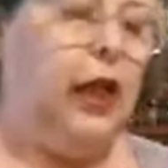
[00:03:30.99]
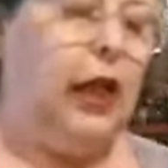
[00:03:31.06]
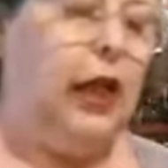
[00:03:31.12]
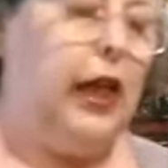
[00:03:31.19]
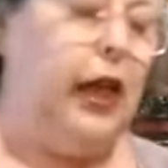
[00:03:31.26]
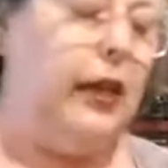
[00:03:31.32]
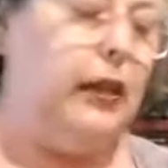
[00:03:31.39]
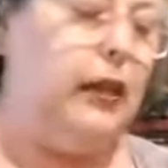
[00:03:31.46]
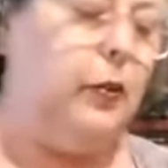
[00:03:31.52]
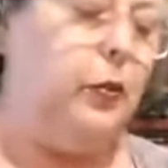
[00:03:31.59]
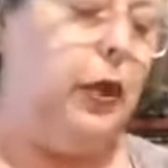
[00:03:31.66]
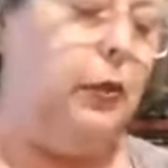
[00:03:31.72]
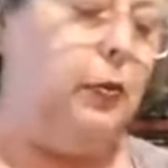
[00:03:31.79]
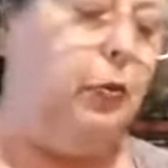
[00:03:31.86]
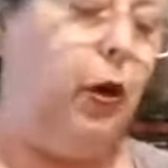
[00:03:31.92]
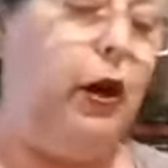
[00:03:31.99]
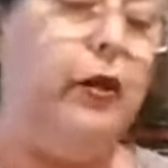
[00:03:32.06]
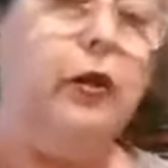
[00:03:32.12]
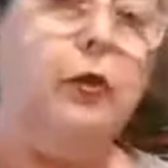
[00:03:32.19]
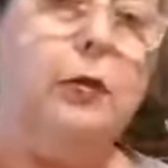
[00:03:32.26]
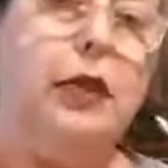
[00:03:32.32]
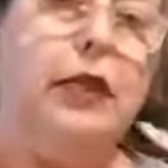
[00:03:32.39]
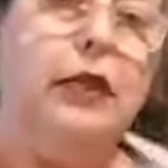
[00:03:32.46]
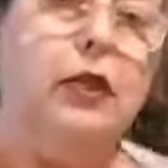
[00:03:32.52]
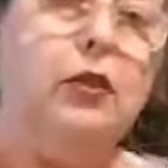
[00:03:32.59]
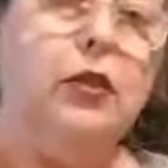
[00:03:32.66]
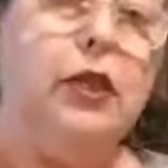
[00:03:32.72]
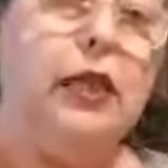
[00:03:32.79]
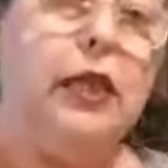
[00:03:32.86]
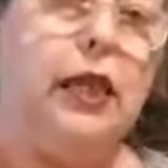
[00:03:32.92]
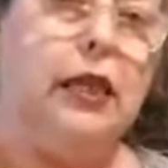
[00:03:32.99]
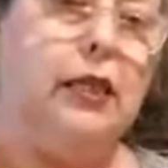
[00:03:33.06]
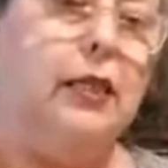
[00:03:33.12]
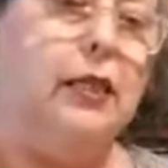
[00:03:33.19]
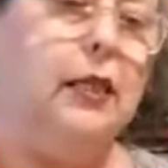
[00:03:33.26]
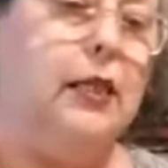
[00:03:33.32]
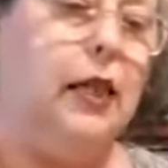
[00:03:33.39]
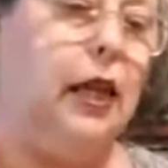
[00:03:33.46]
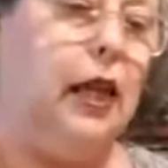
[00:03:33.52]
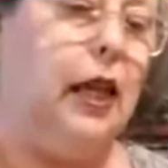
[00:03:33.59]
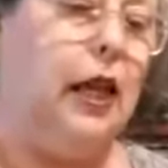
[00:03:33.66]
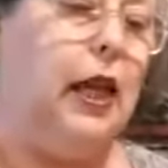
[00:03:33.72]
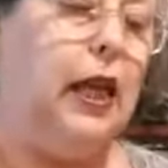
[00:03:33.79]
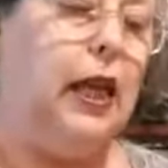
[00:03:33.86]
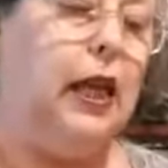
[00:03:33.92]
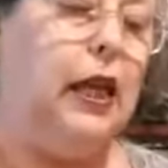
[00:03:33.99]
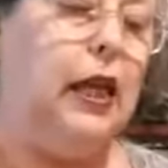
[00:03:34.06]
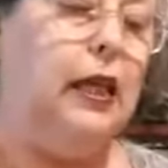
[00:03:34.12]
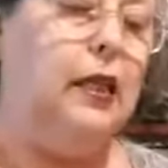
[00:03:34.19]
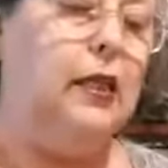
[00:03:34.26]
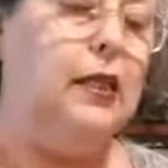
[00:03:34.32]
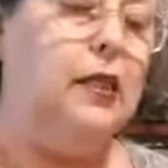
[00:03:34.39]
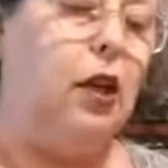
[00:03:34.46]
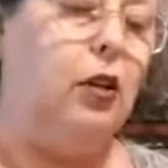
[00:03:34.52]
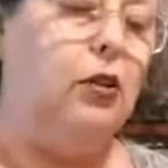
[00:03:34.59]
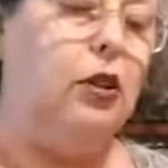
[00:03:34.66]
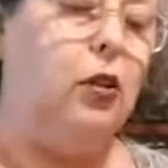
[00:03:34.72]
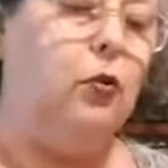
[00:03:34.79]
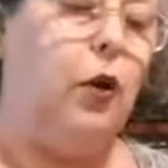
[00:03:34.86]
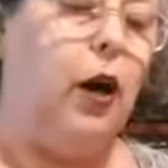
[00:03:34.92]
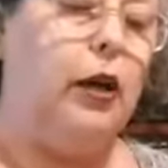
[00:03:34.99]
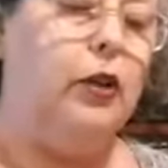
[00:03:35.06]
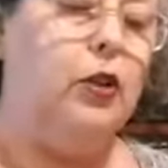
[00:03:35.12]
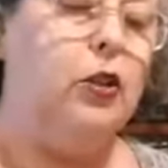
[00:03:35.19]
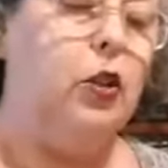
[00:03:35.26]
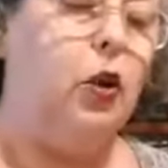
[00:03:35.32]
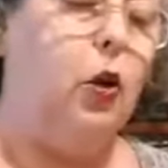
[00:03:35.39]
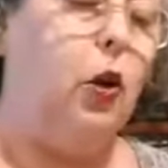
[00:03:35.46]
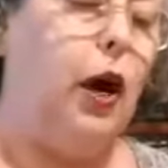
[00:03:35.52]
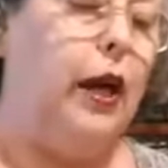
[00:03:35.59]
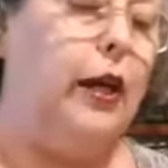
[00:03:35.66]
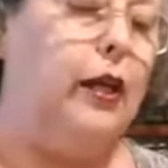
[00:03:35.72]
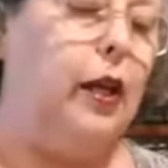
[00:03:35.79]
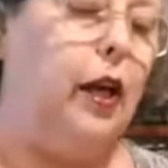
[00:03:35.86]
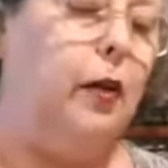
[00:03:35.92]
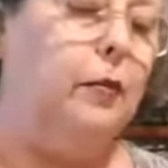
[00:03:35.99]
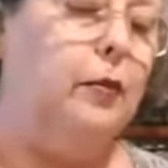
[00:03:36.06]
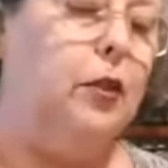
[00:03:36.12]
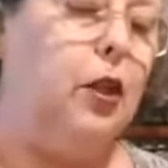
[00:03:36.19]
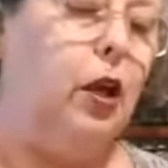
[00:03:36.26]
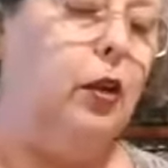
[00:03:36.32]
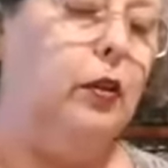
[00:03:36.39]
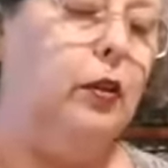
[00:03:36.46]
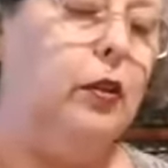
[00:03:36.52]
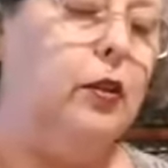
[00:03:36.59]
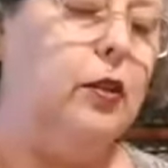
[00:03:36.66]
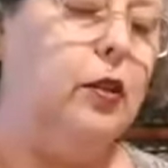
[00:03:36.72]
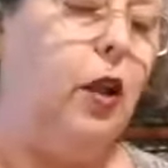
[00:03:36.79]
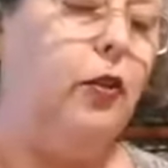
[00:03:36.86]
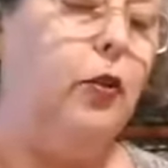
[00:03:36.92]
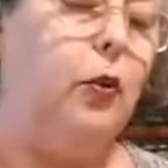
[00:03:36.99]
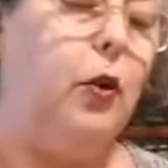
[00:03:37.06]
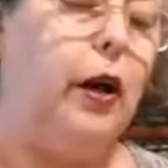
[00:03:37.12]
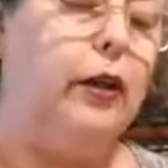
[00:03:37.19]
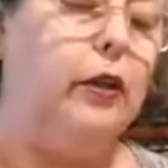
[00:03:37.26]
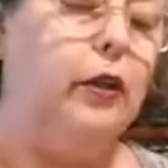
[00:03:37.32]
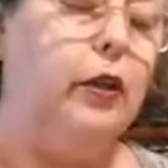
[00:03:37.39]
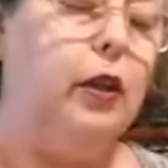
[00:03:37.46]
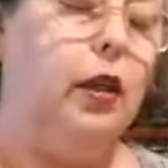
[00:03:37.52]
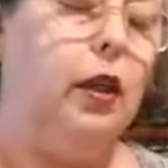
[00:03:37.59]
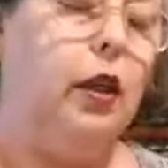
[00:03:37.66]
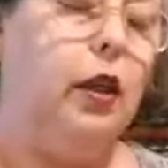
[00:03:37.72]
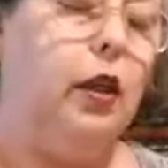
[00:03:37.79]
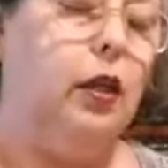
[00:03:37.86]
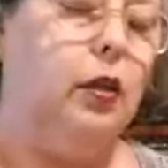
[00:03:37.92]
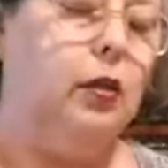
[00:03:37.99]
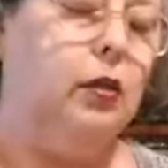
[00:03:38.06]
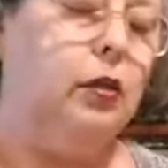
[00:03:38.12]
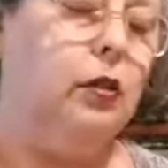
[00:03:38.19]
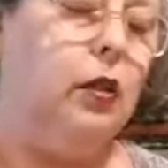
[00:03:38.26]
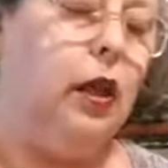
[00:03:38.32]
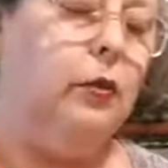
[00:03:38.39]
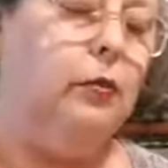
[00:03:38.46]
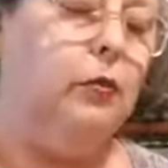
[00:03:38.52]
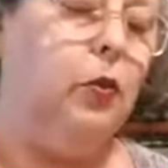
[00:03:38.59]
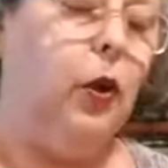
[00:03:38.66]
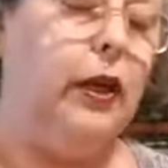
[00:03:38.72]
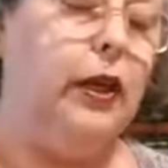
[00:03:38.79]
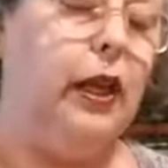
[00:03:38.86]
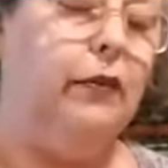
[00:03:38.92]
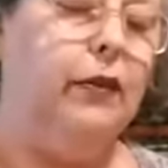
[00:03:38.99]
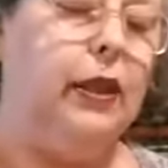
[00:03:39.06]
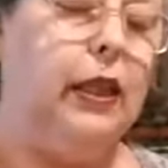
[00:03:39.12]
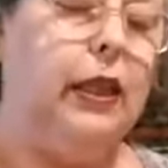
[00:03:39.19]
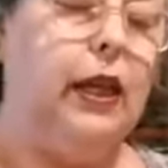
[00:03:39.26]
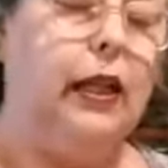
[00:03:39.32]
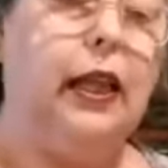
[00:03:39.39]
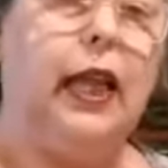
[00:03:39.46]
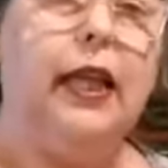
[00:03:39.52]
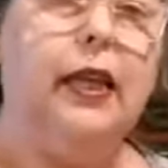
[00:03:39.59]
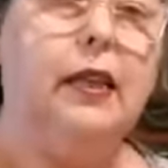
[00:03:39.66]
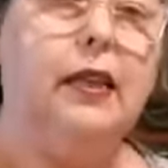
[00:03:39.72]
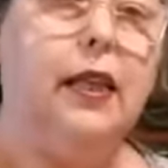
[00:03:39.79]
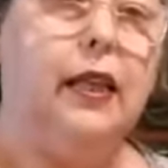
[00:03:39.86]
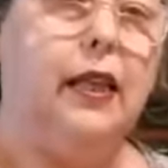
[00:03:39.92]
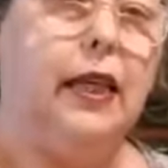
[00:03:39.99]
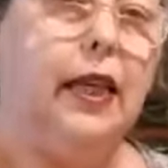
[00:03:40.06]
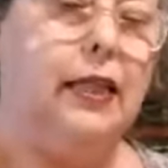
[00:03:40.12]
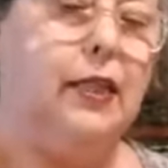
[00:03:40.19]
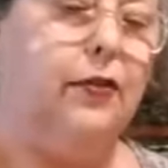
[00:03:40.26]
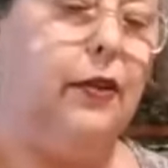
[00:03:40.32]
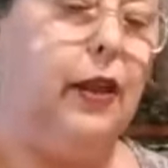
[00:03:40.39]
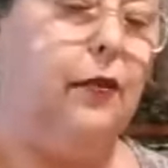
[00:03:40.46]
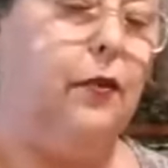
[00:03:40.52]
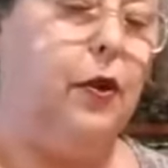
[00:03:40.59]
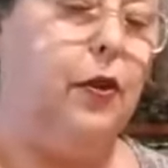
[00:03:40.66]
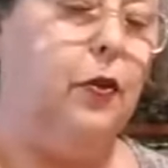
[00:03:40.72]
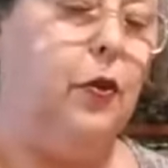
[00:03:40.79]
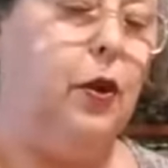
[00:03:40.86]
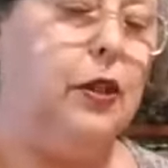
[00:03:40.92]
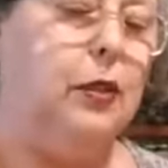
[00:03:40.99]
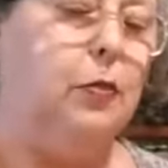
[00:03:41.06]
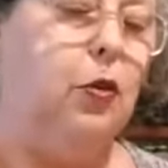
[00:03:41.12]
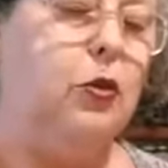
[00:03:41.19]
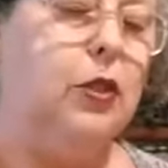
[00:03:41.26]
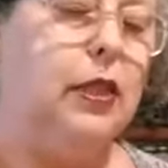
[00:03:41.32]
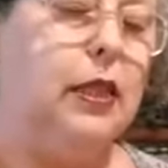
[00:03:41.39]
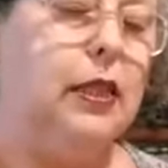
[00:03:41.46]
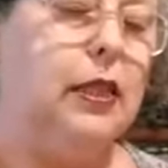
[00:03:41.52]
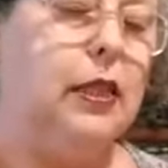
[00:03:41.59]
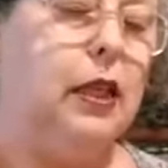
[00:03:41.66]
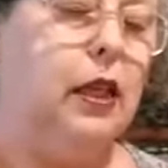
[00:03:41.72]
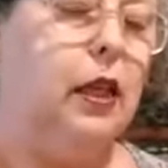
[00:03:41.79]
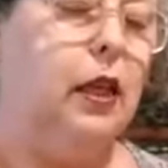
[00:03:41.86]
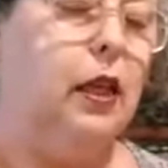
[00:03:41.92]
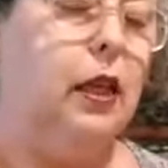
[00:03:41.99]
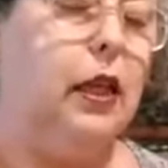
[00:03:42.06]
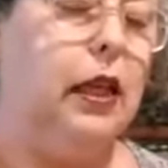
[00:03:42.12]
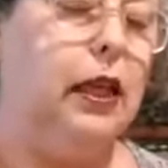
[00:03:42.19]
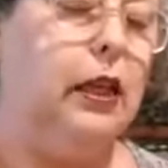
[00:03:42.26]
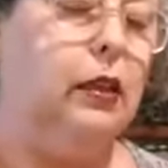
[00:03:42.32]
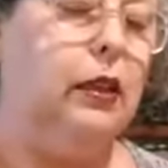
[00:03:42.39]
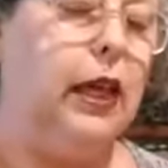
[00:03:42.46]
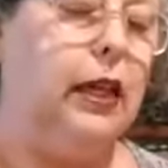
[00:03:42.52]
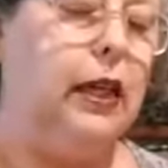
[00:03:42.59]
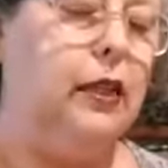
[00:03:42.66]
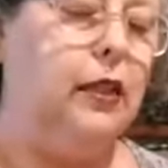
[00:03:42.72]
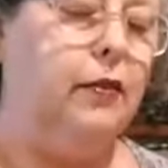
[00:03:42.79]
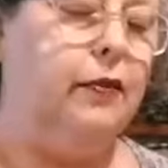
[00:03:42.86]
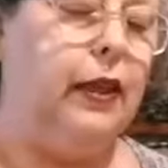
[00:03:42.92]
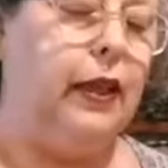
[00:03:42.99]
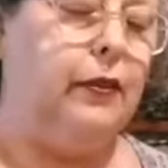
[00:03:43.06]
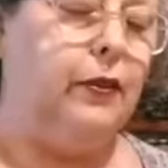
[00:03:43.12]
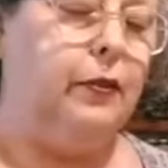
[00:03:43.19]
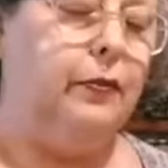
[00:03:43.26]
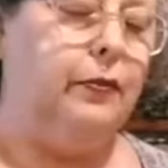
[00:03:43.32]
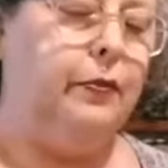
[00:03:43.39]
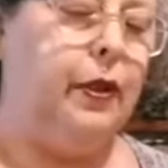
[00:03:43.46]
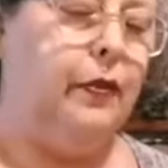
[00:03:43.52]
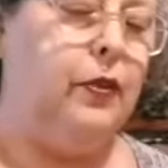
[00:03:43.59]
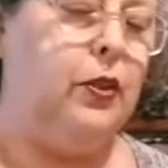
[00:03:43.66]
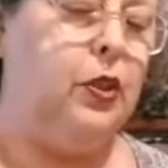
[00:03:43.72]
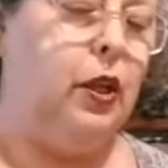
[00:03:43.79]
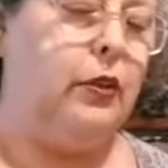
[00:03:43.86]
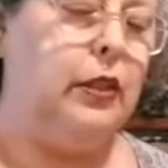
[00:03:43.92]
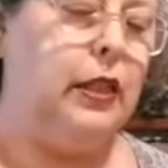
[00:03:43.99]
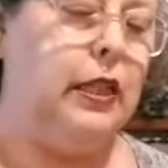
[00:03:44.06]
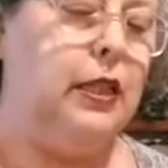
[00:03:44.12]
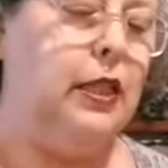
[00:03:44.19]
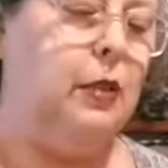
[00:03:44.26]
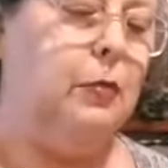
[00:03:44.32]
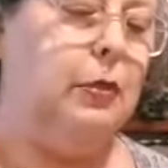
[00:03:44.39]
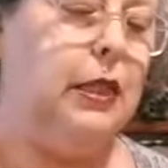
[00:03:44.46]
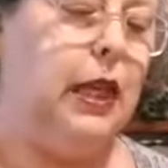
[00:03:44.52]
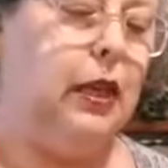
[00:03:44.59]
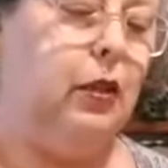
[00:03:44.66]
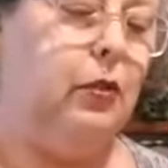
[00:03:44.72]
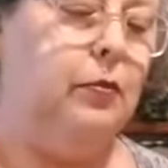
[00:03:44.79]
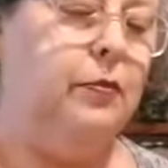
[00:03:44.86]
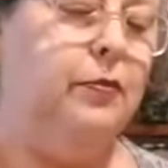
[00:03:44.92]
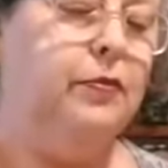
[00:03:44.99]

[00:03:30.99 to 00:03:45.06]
And we boil them in their skins in salted water. So I salt the water quite heavily. I like that it gets flavor. And through osmosis, it'll get the flavor of the salt into the potato.